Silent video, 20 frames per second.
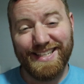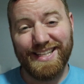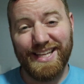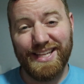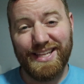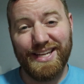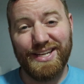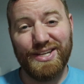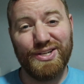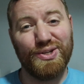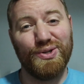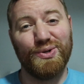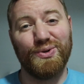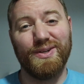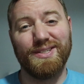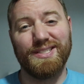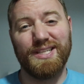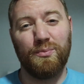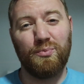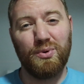thing that they do
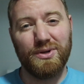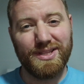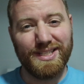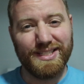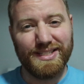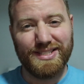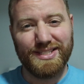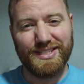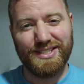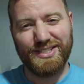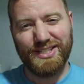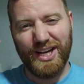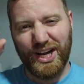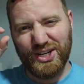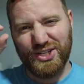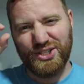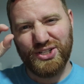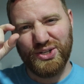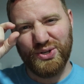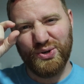is they put this
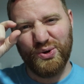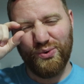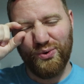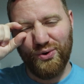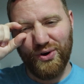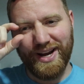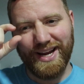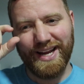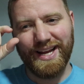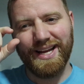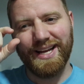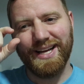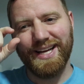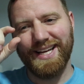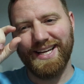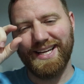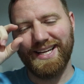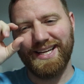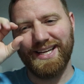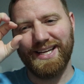suction ring
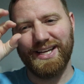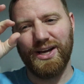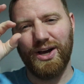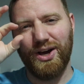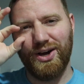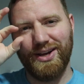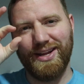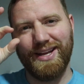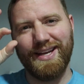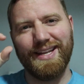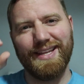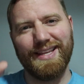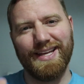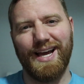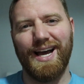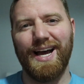on the